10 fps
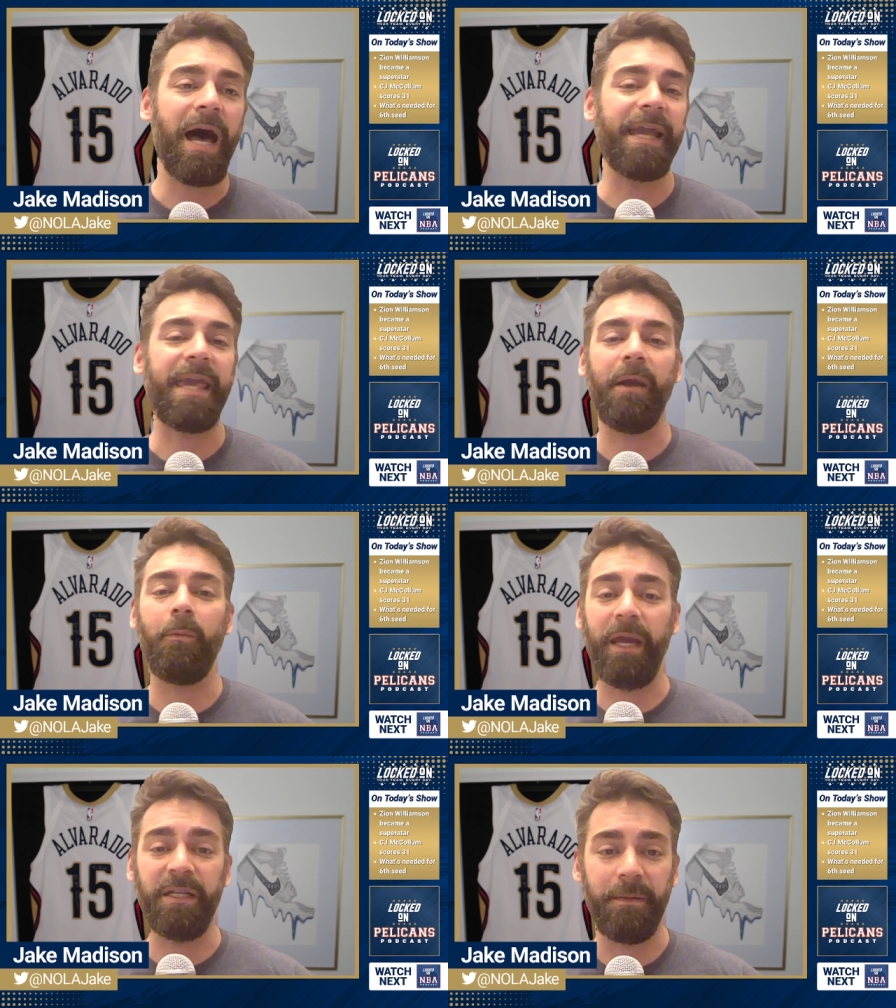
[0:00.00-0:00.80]
I can't
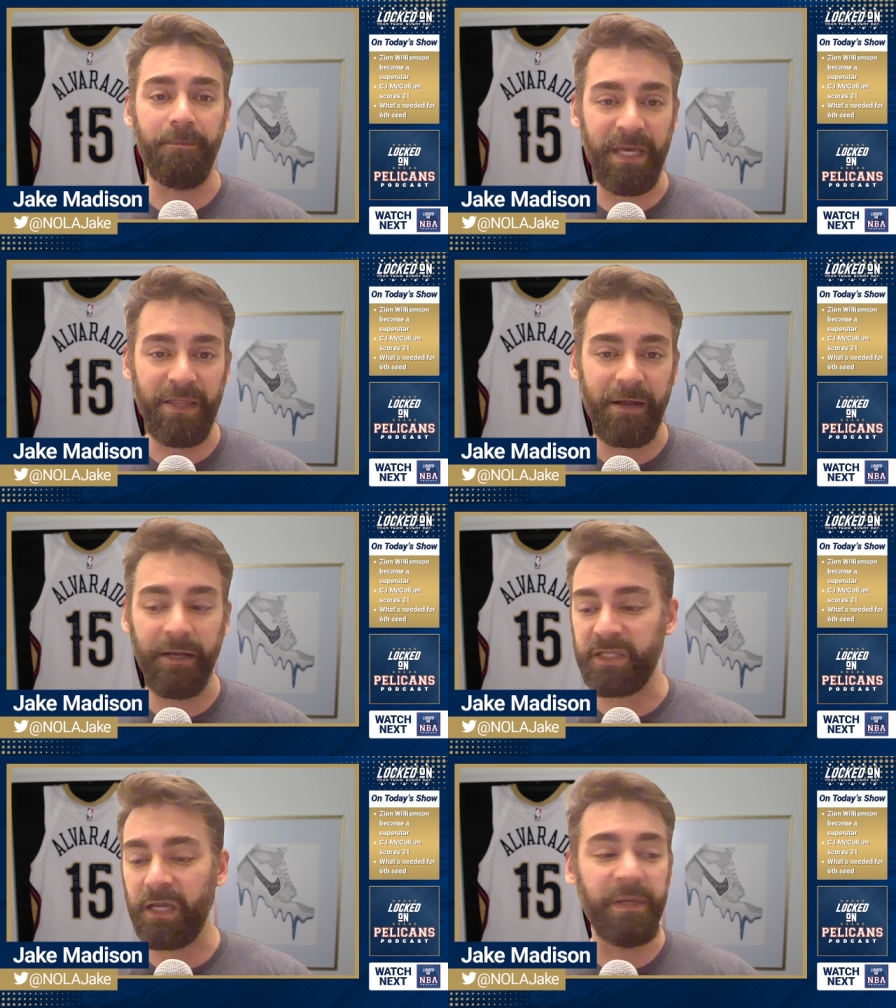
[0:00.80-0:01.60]
wait to be there.
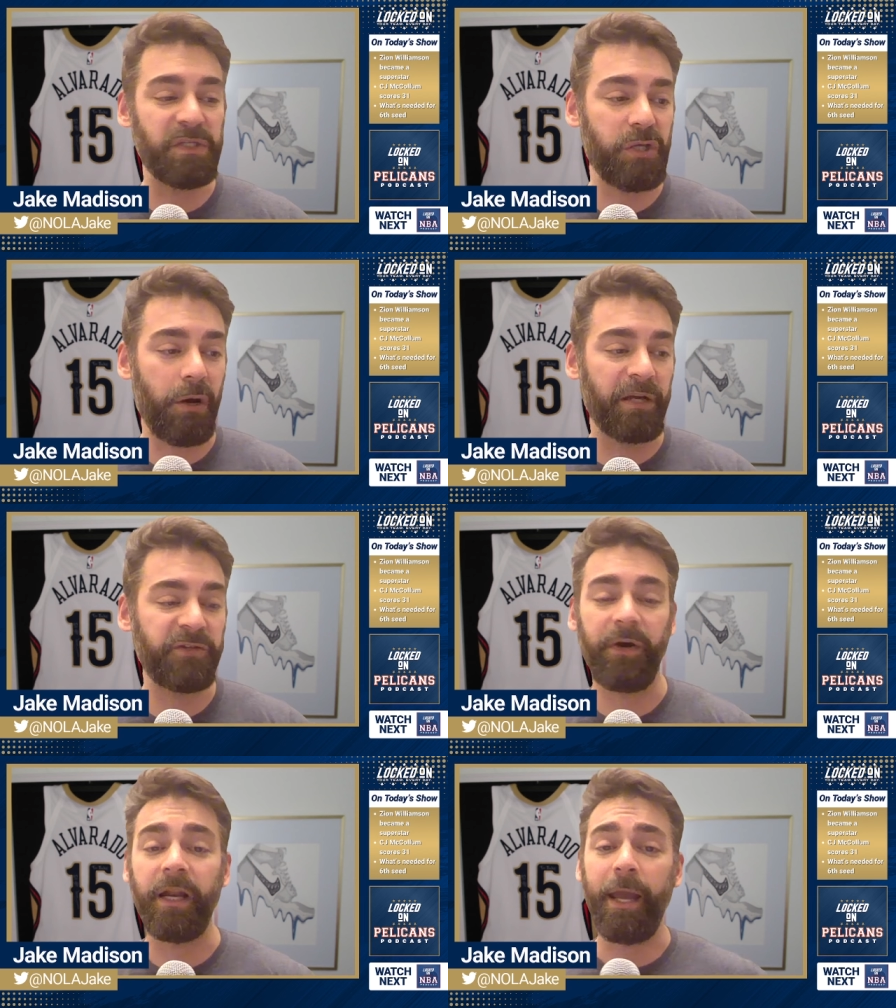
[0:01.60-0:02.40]
It's going to be so much
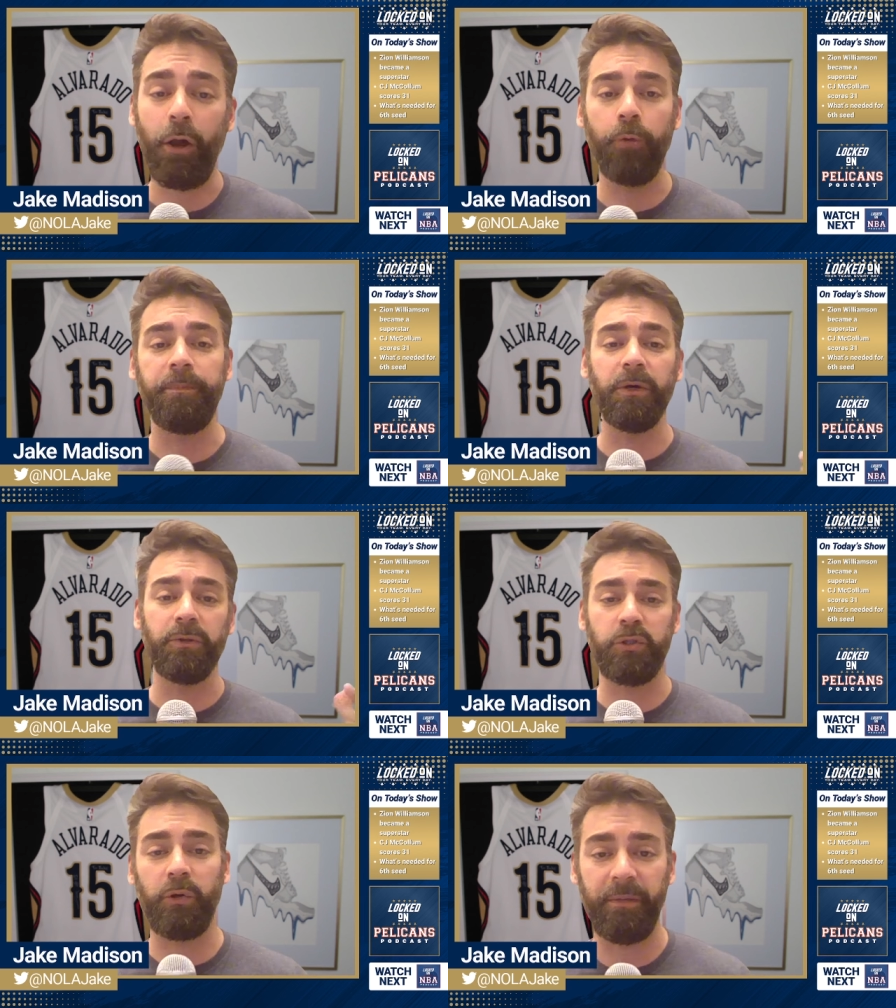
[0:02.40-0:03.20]
fun. I hope you'll
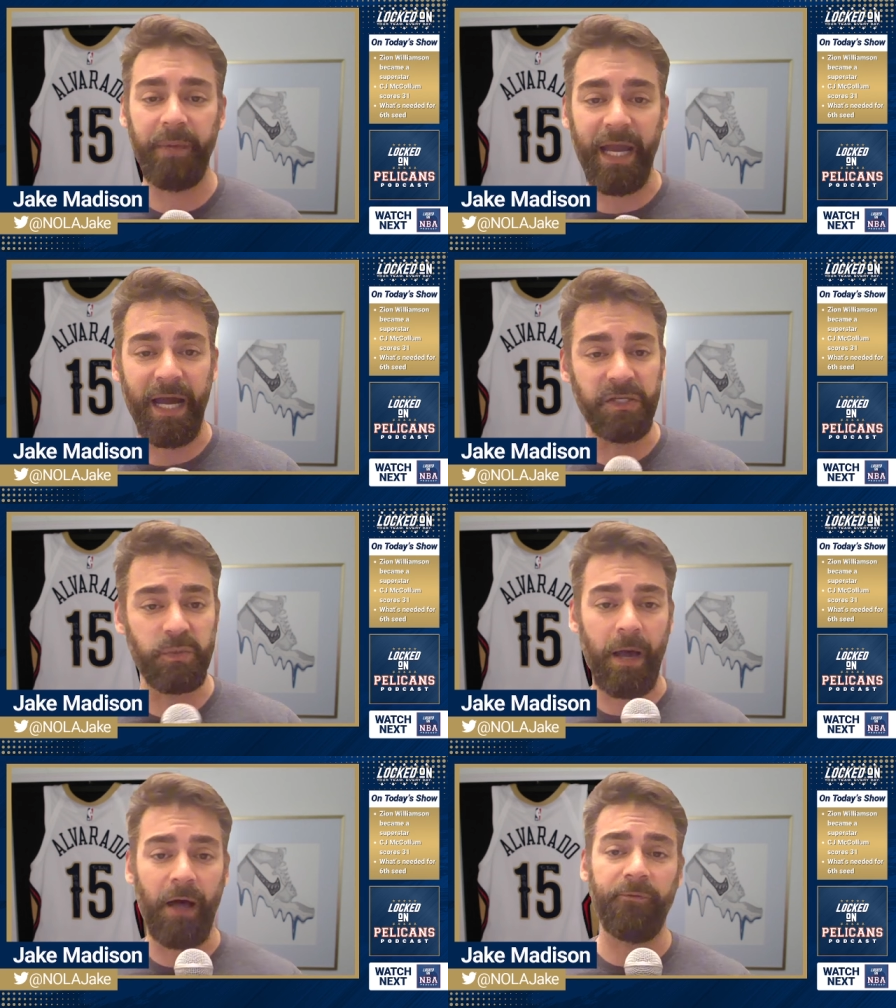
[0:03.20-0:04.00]
join me as
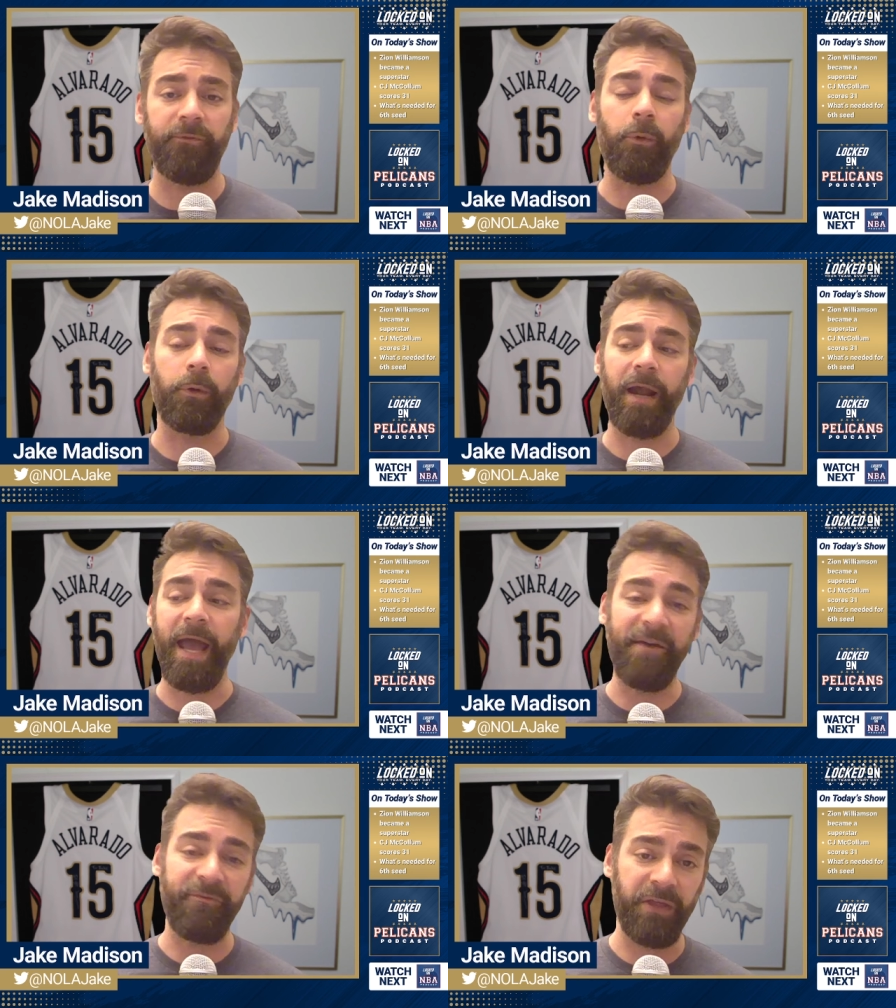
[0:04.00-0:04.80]
well for
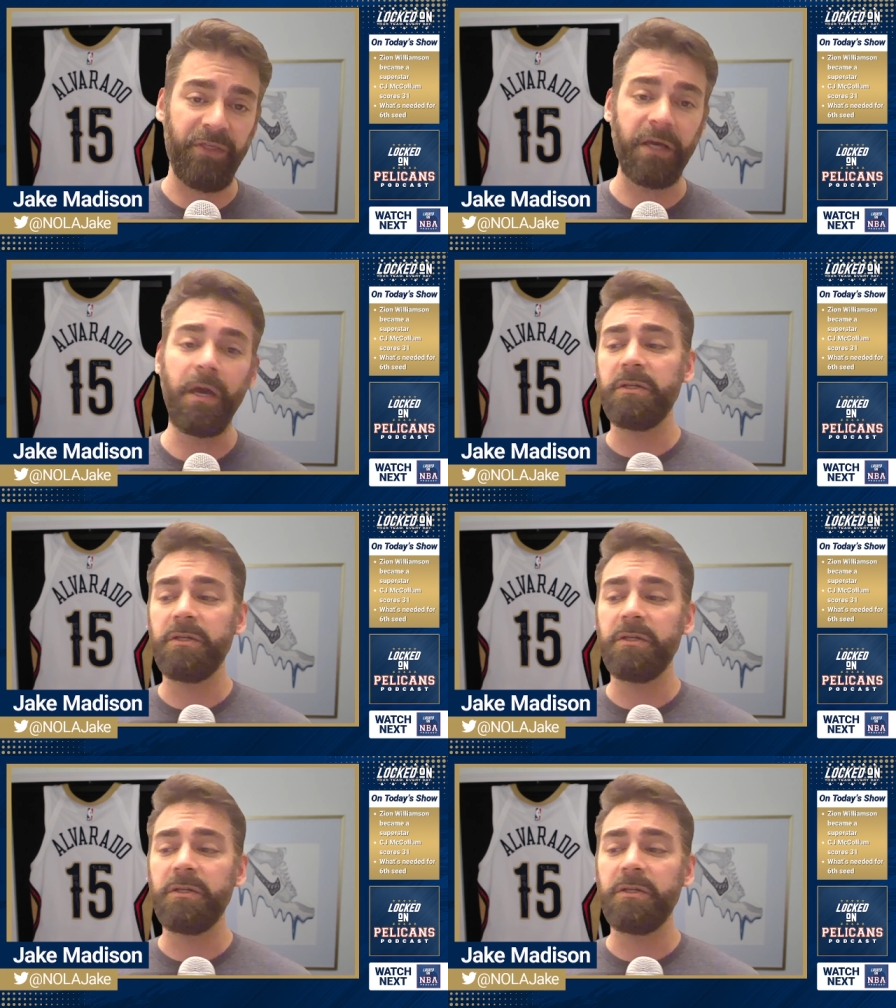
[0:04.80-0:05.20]
everything.